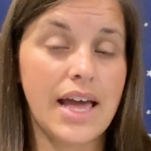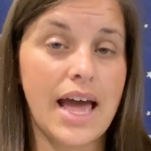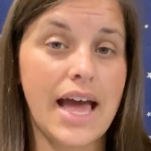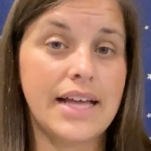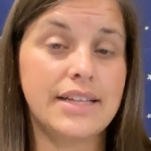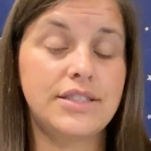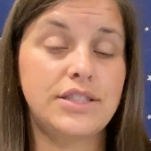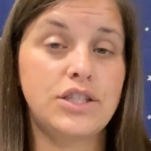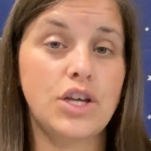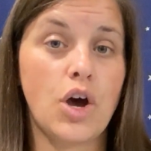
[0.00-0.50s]

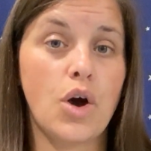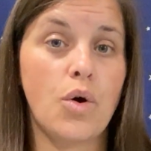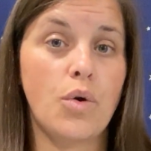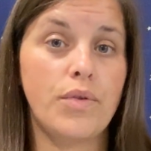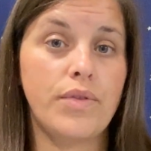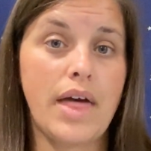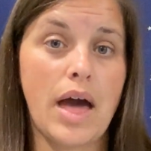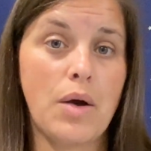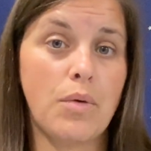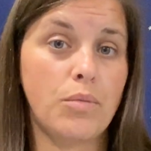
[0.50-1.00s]
And so
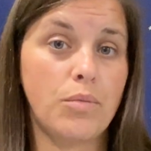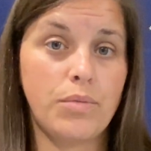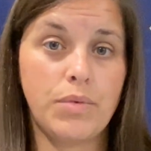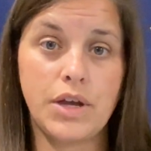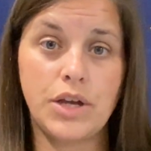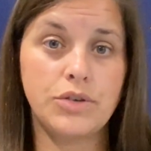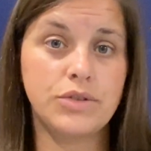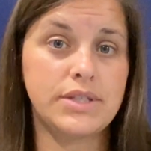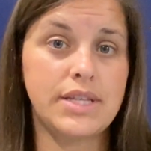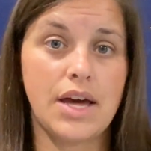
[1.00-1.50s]
we
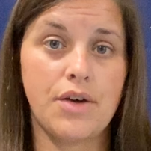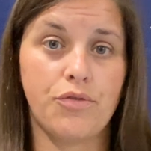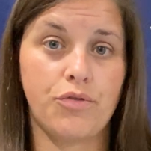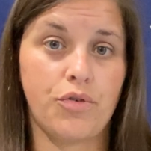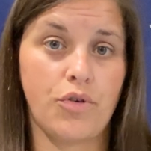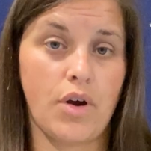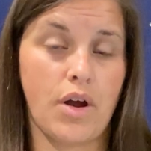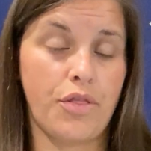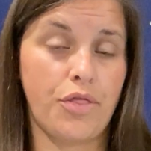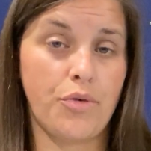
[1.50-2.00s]
used that
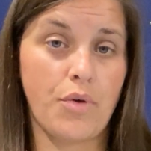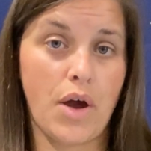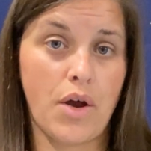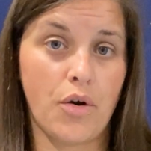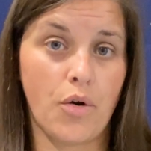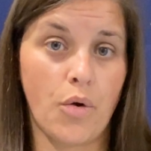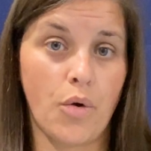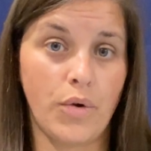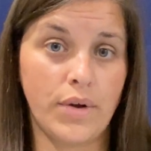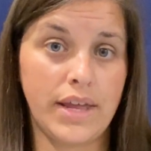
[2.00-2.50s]
throughout our
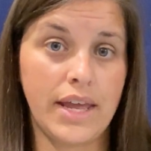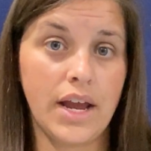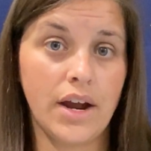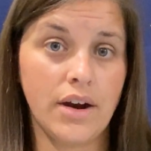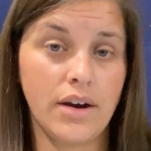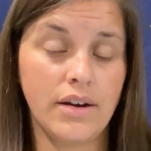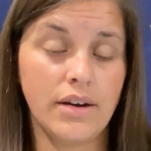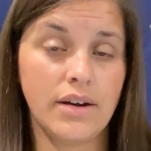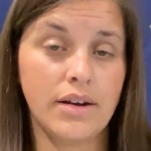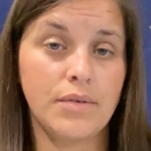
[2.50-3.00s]
whole
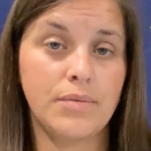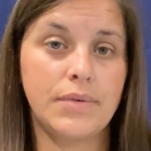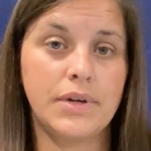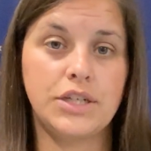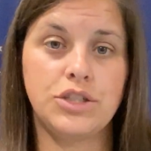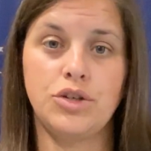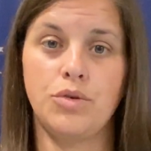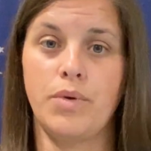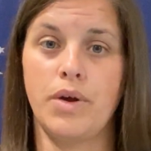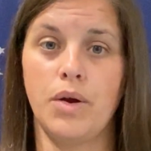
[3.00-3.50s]
year. We could
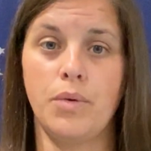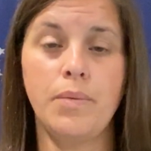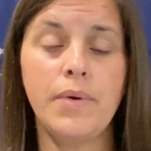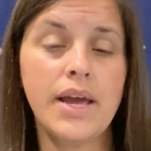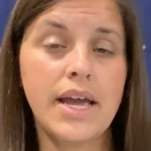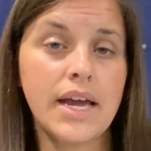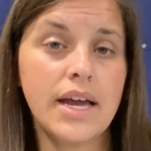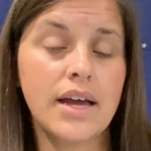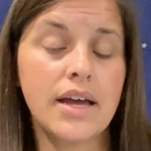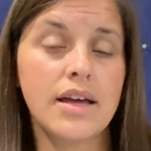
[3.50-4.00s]
do one a
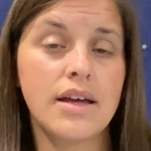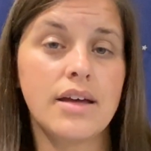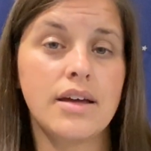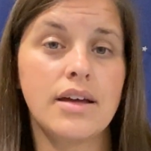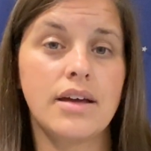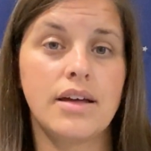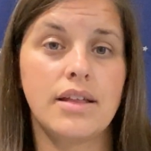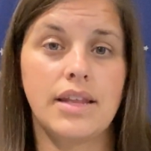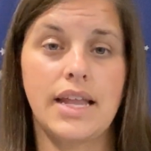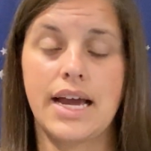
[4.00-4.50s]
week.
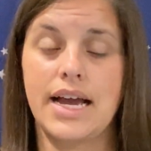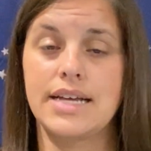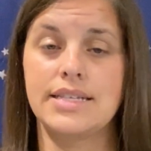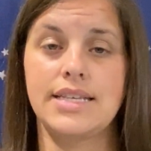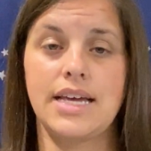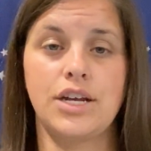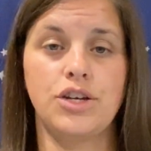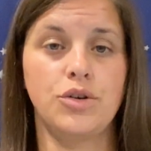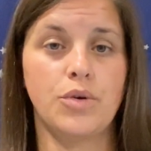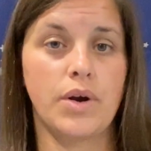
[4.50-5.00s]
Like I
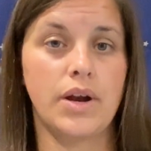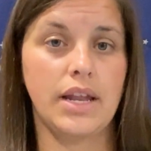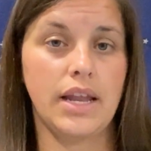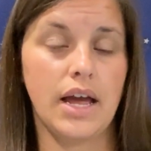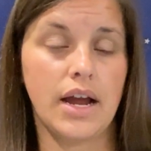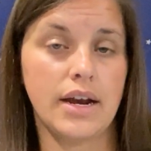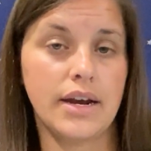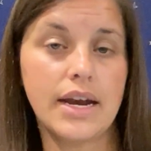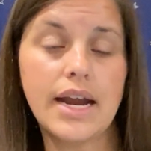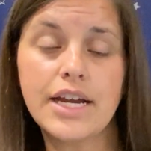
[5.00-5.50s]
said, do our
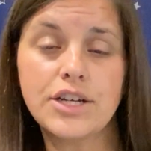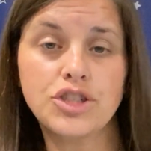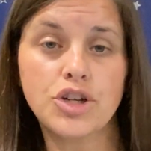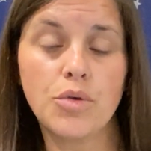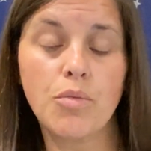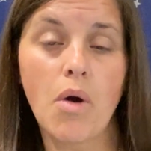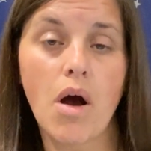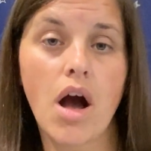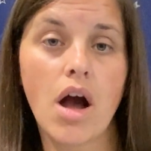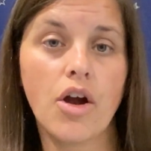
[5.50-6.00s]
nature
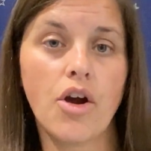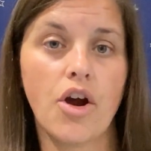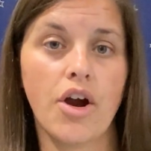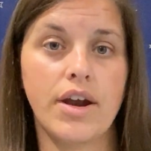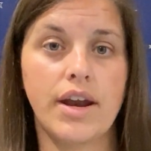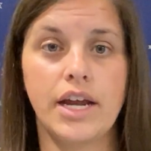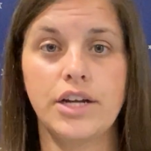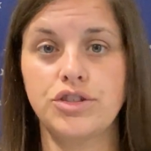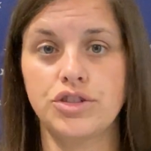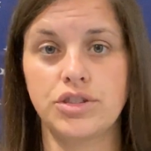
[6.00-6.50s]
walk or our
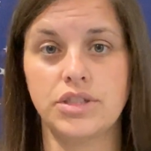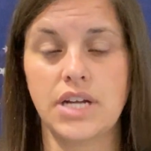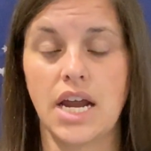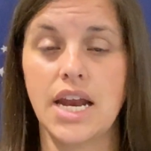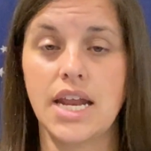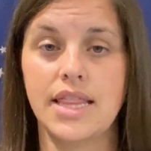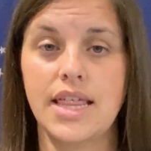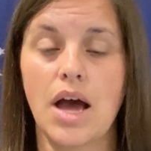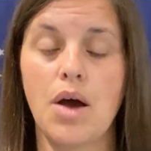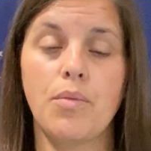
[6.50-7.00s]
nature
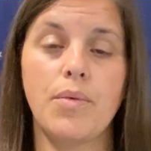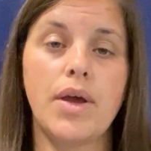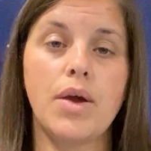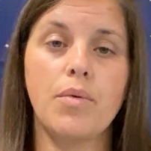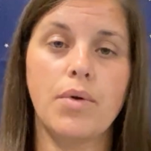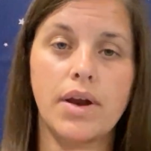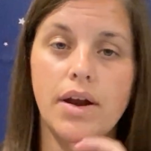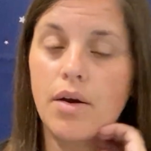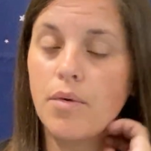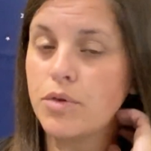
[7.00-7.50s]
study that week,
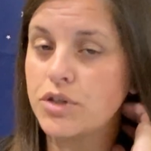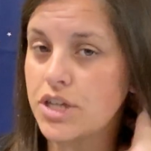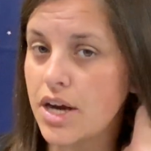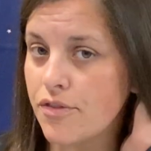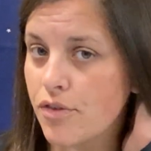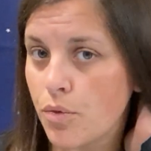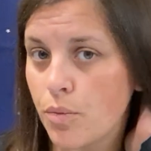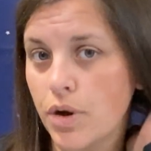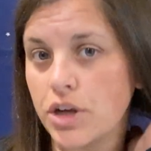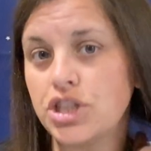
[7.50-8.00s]

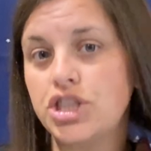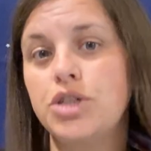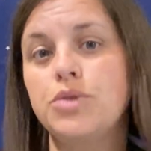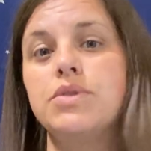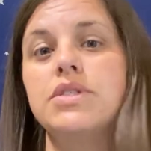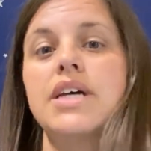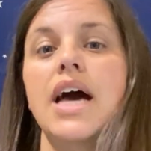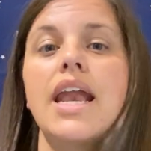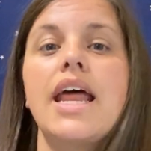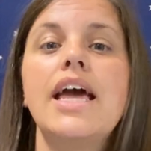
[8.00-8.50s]
whichever one she
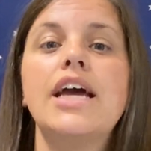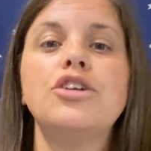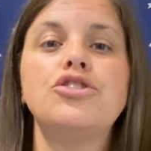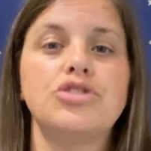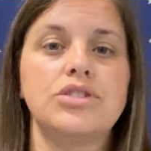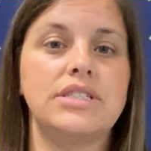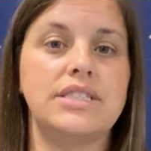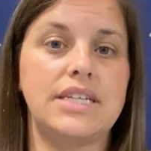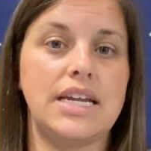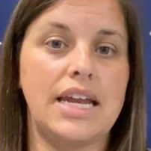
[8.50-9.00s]
was kind of
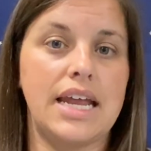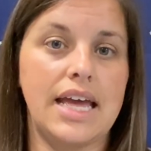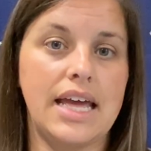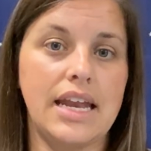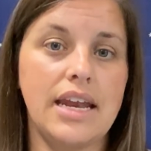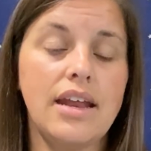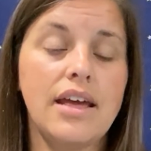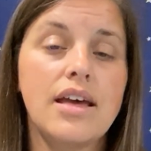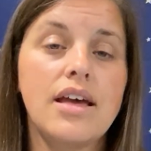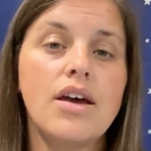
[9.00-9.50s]
interested
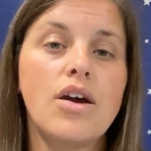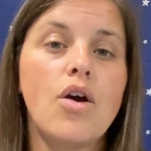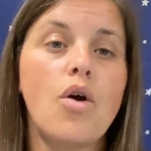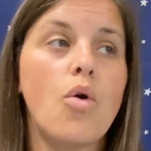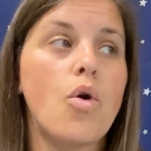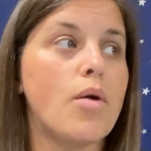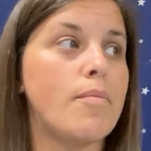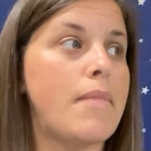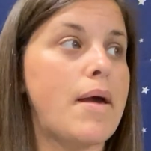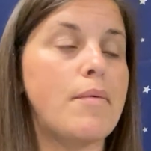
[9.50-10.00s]
in,
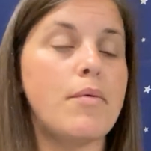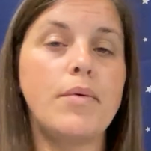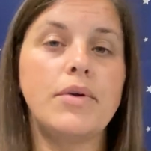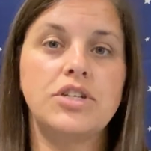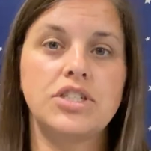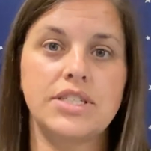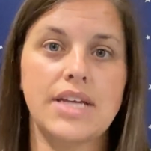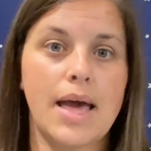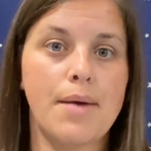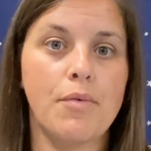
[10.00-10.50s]
or maybe we
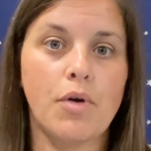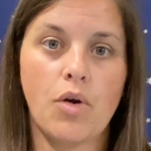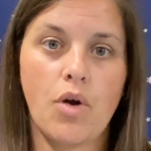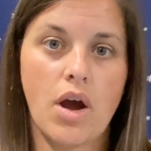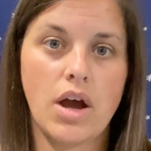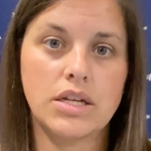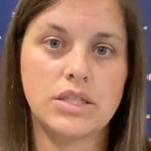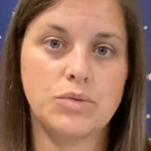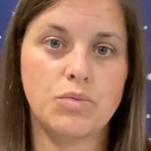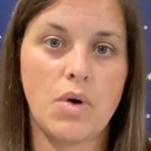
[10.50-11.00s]
just came
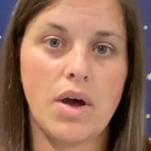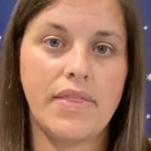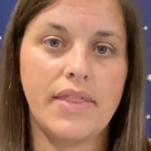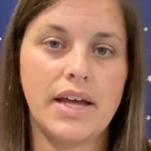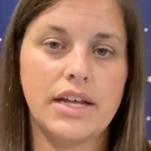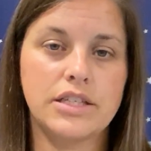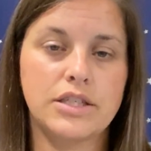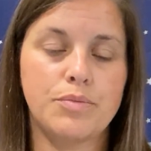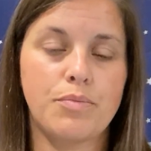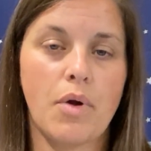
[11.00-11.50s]
across one
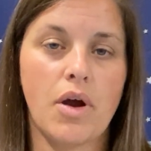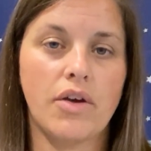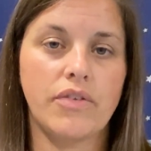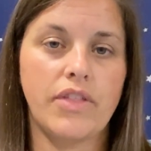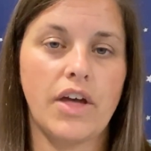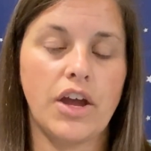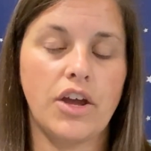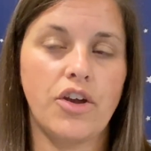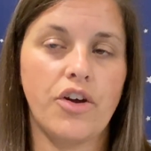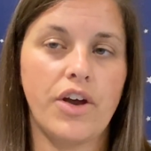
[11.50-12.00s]
that sparked
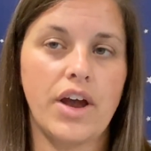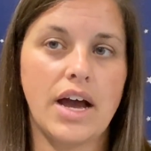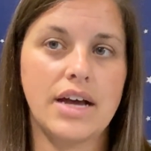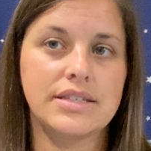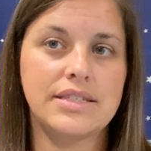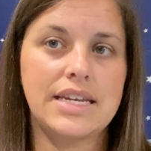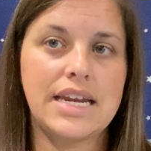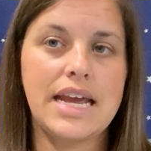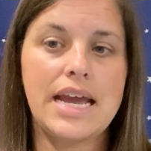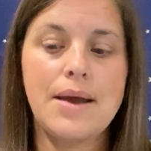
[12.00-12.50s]
that
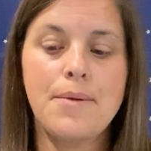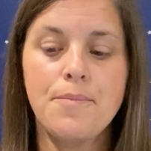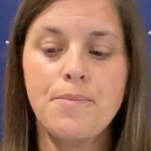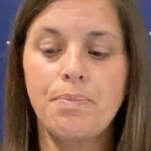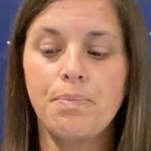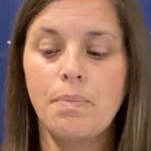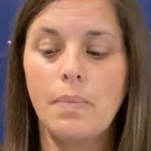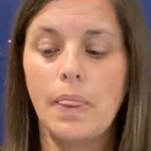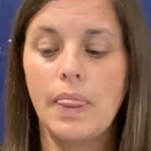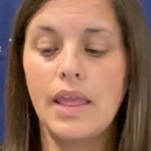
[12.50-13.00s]
curiosity.
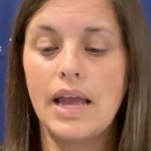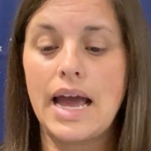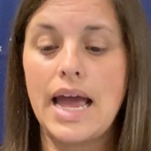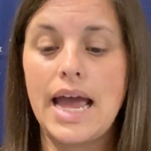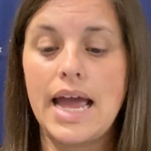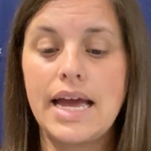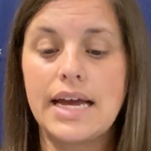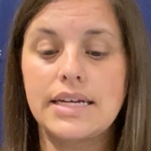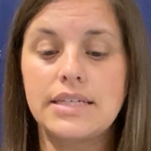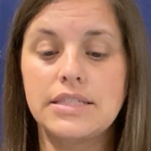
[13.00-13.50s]

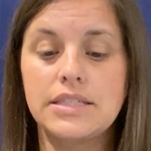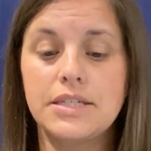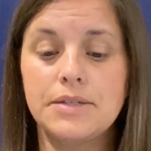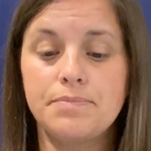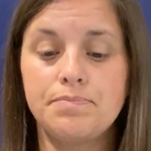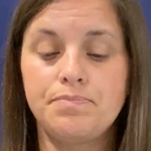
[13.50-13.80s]
And